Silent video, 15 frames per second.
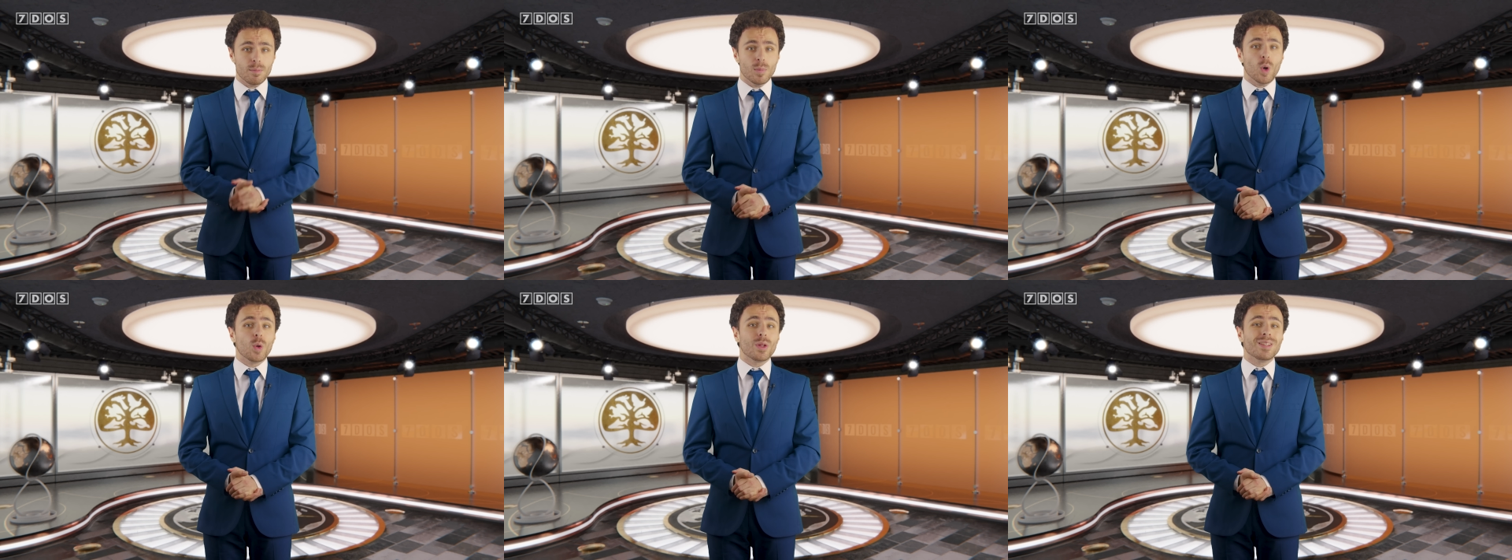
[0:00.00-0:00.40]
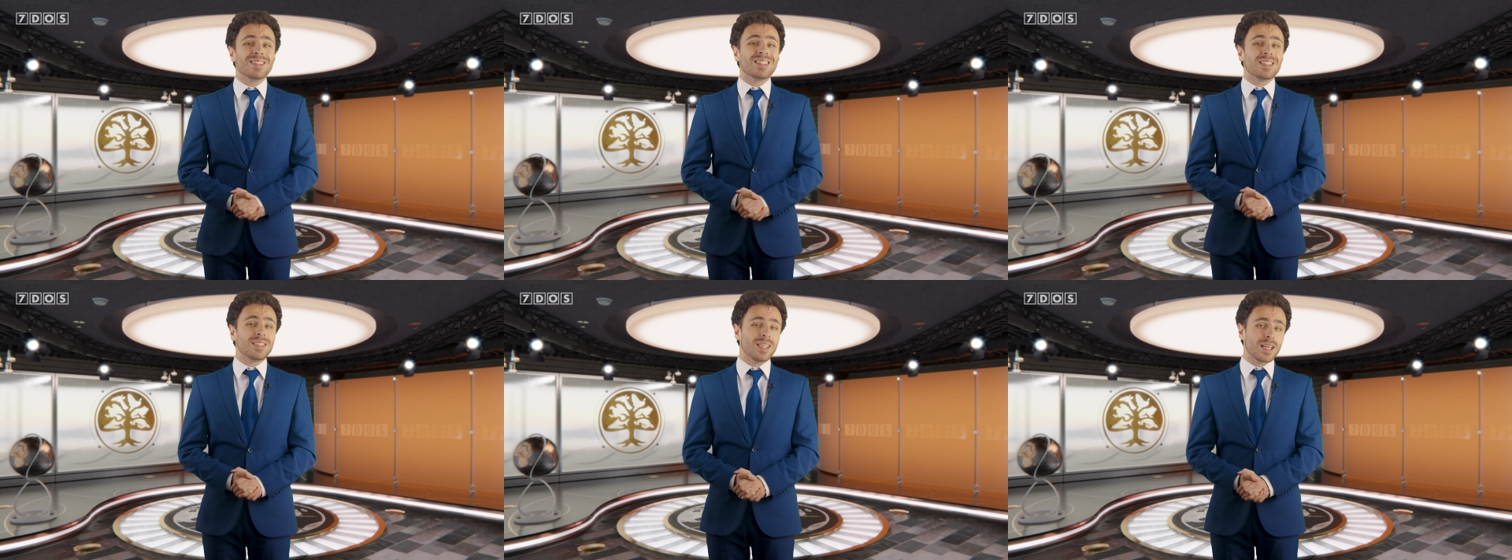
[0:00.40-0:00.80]
more than
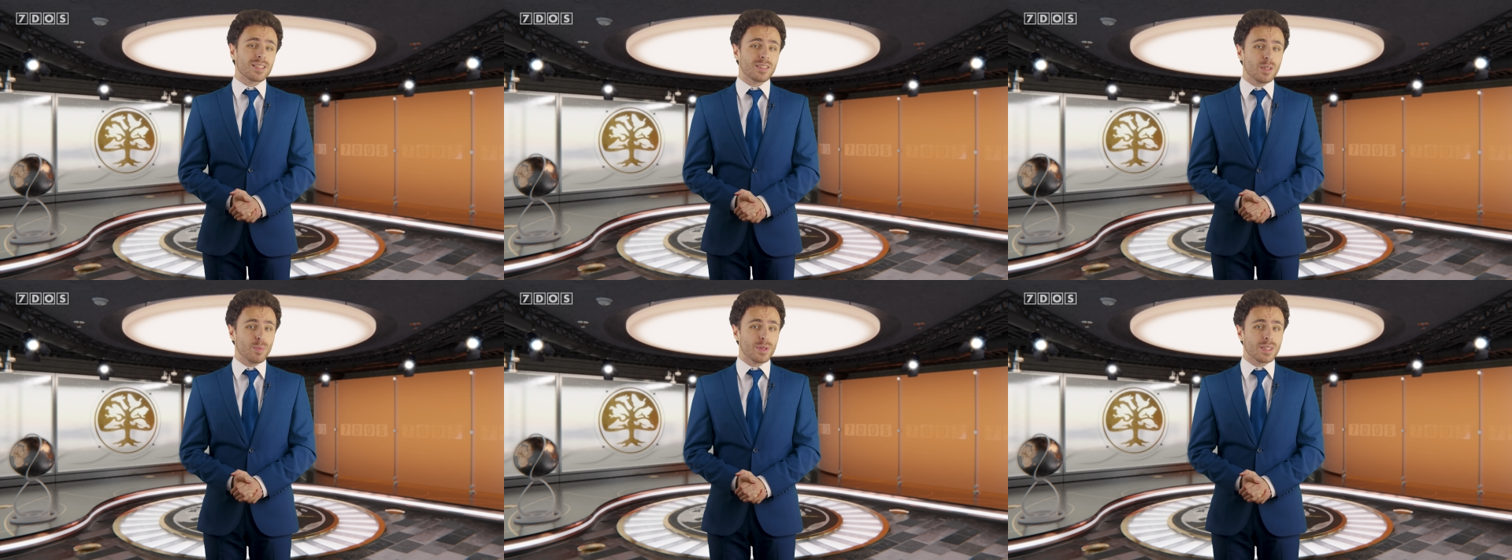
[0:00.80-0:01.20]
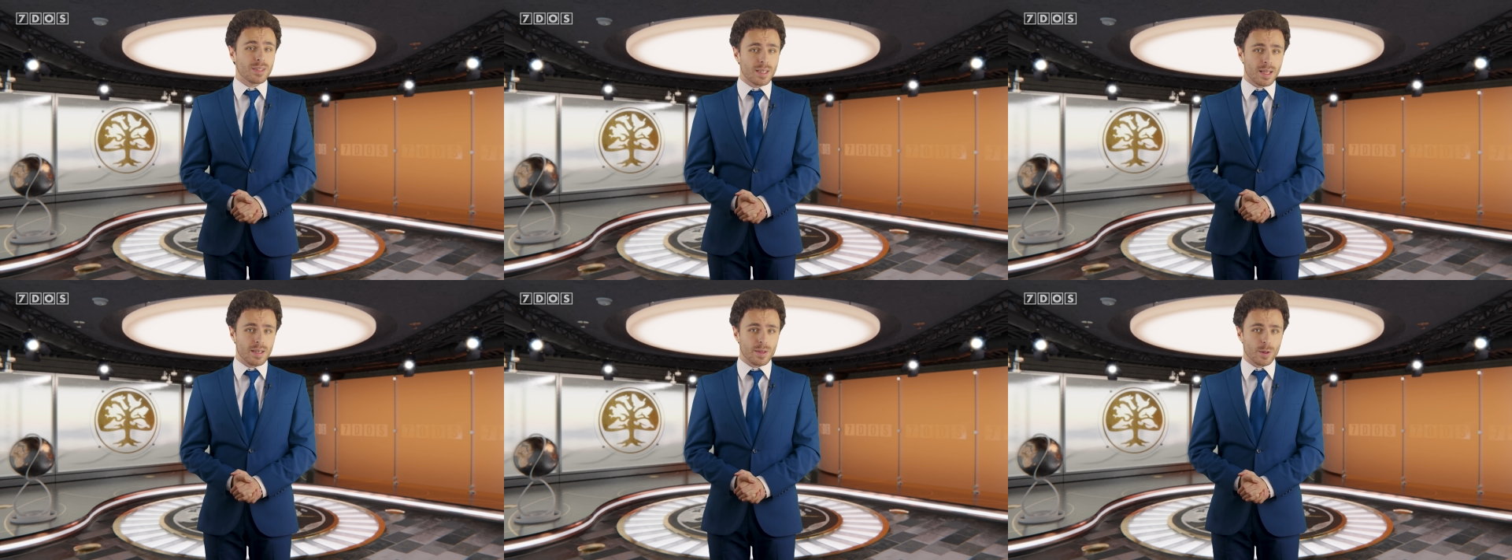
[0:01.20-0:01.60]

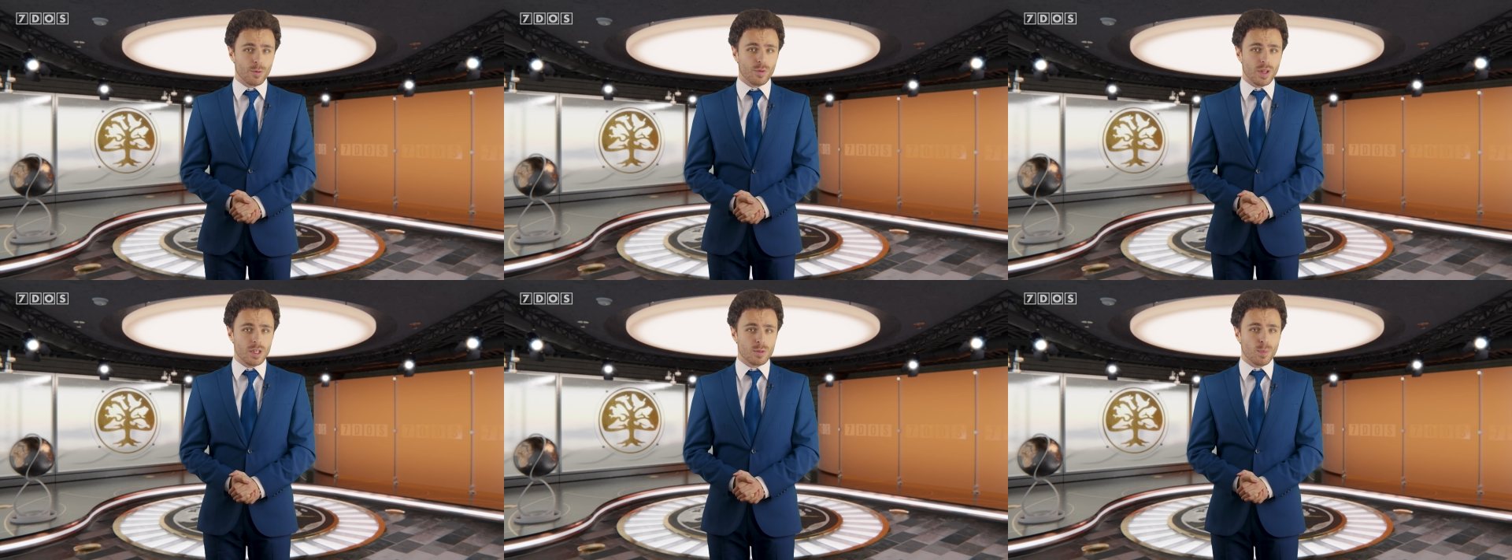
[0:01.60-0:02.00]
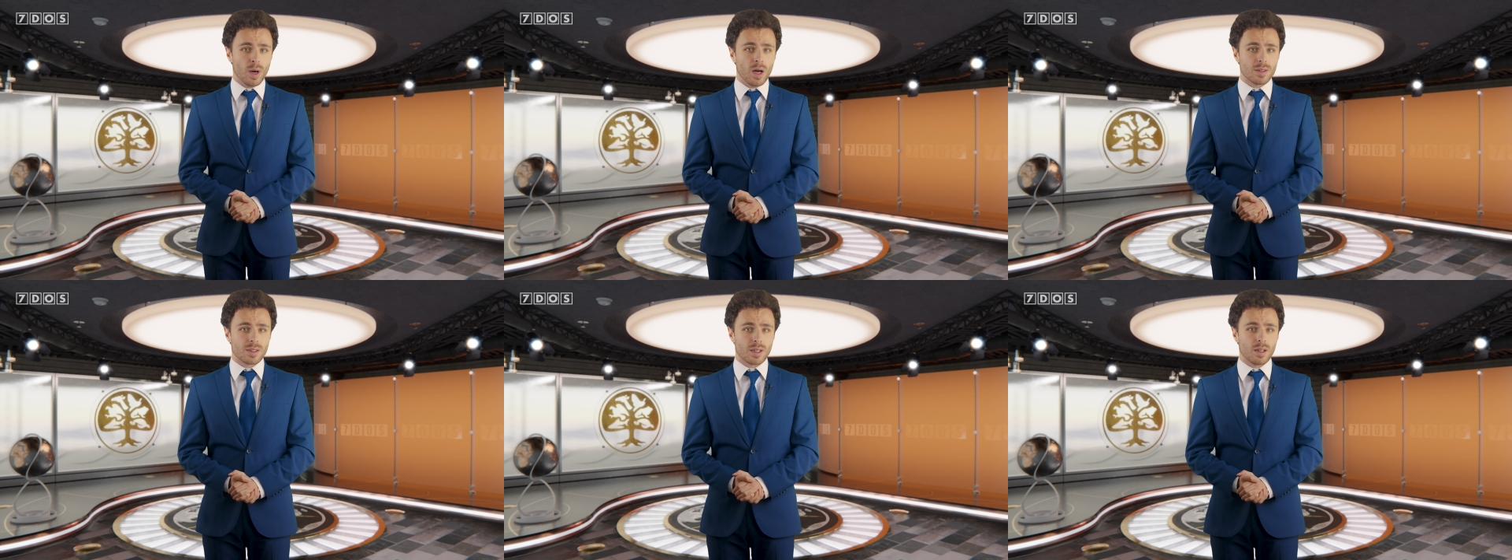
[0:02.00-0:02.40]
60% of these
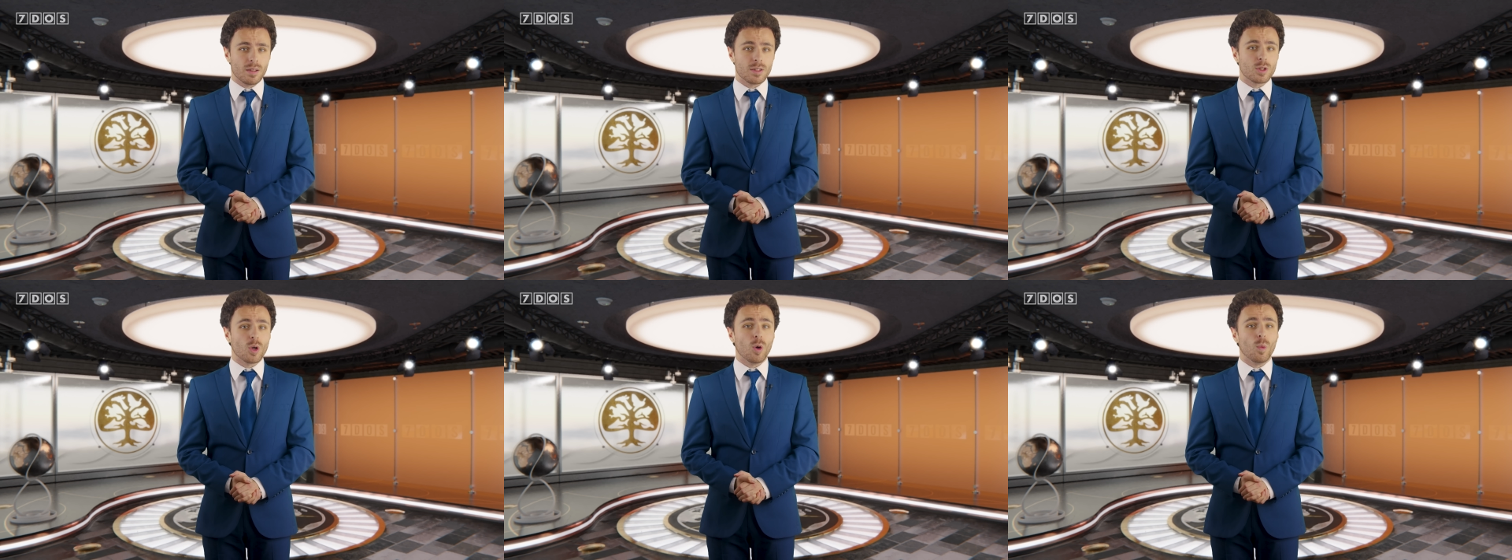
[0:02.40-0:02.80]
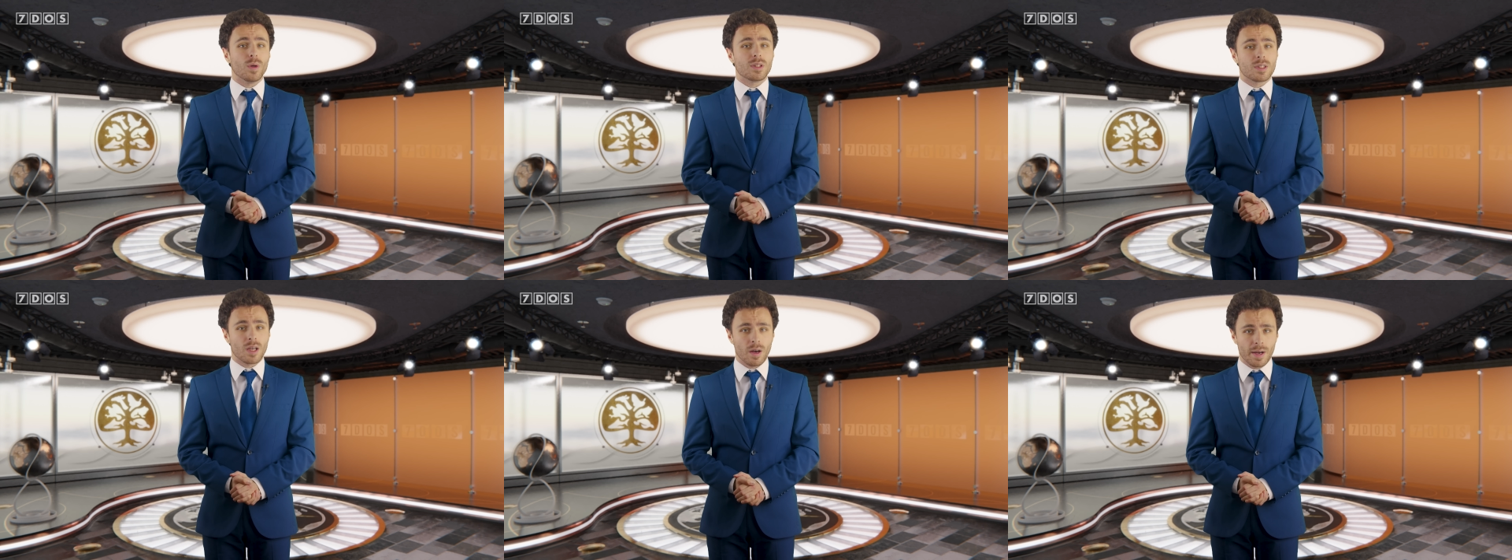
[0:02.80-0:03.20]
particles were
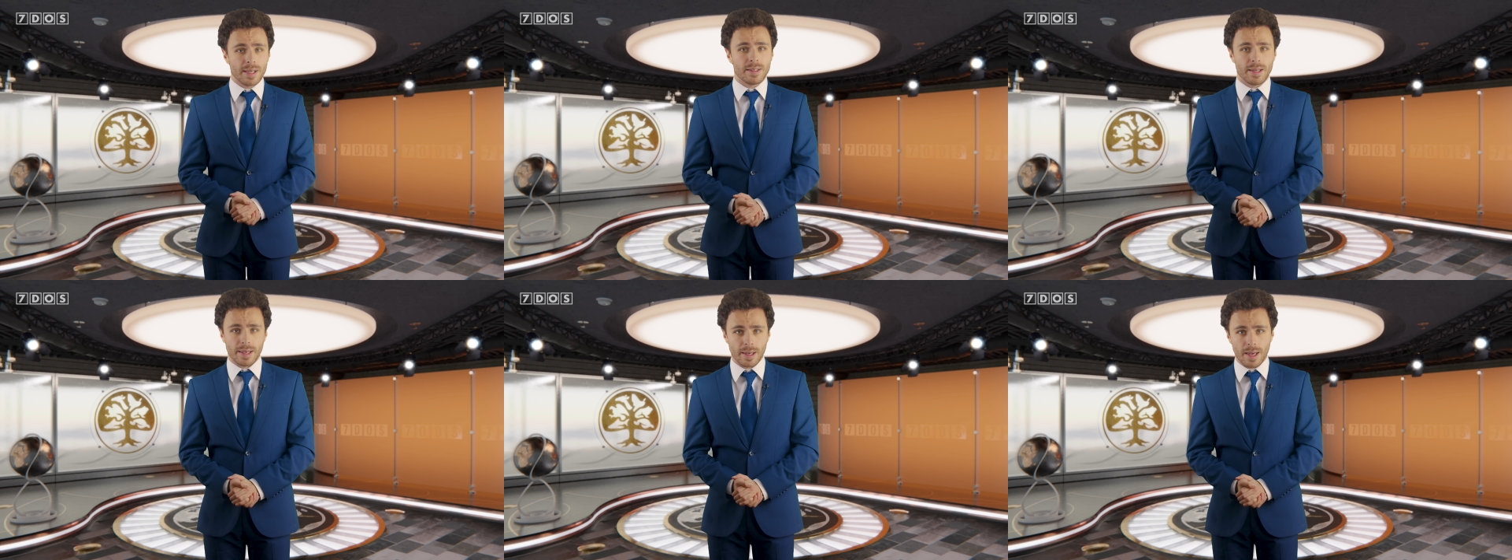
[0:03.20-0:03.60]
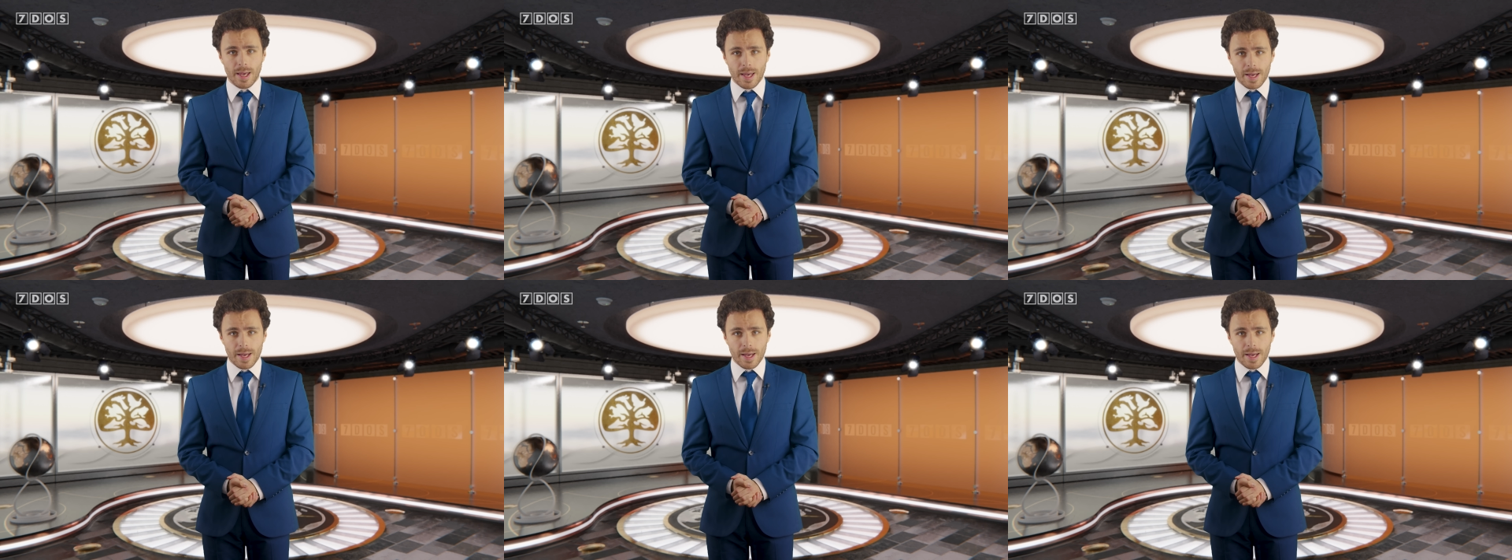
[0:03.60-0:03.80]
tiny,